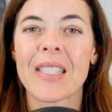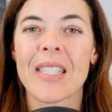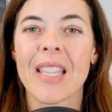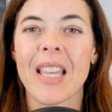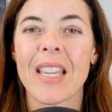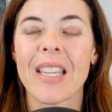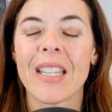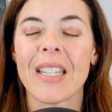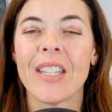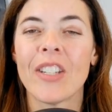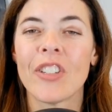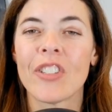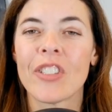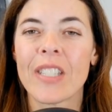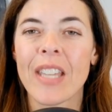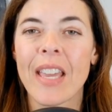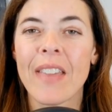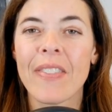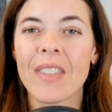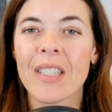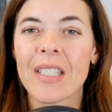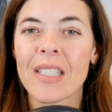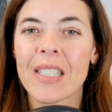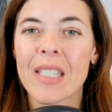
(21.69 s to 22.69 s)
like
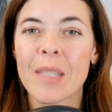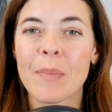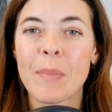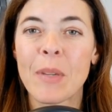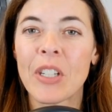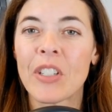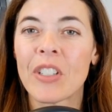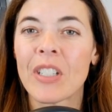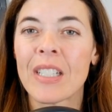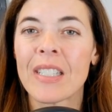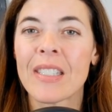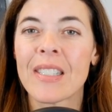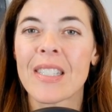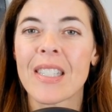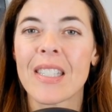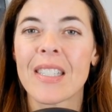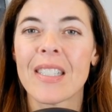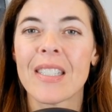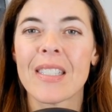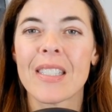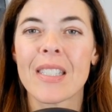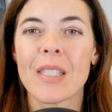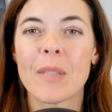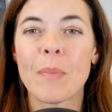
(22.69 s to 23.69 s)
near-death
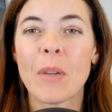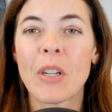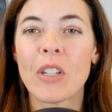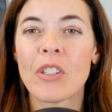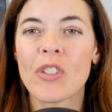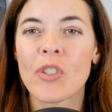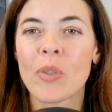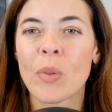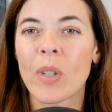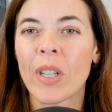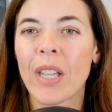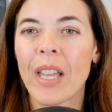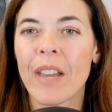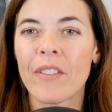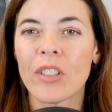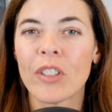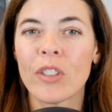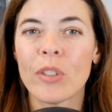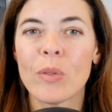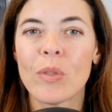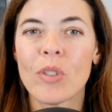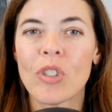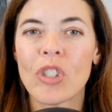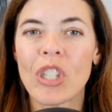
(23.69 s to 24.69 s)
experiences, spiritual
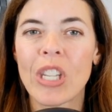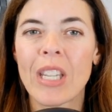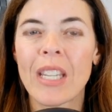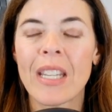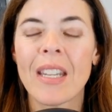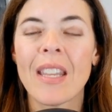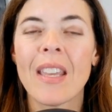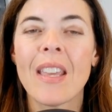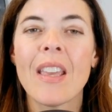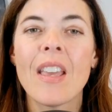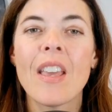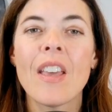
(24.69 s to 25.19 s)
evolution,